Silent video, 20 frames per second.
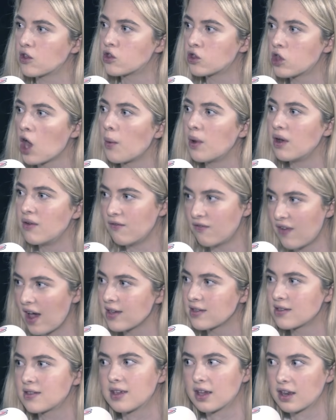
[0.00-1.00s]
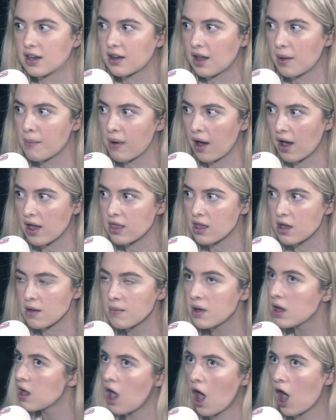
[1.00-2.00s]
so invested by
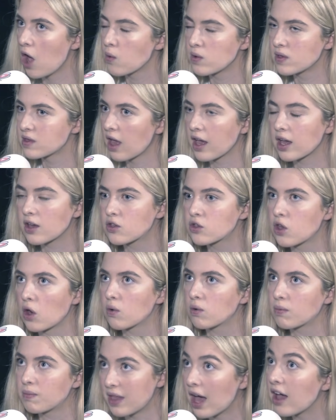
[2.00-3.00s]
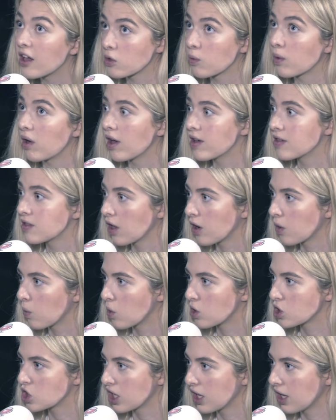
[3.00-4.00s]
them. I was like, so that's when I started
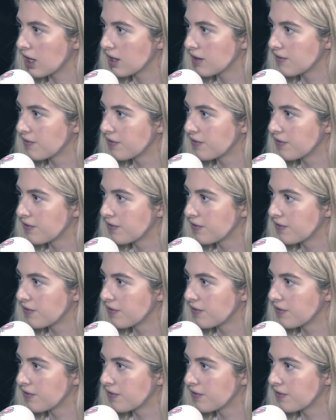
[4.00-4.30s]
watching it.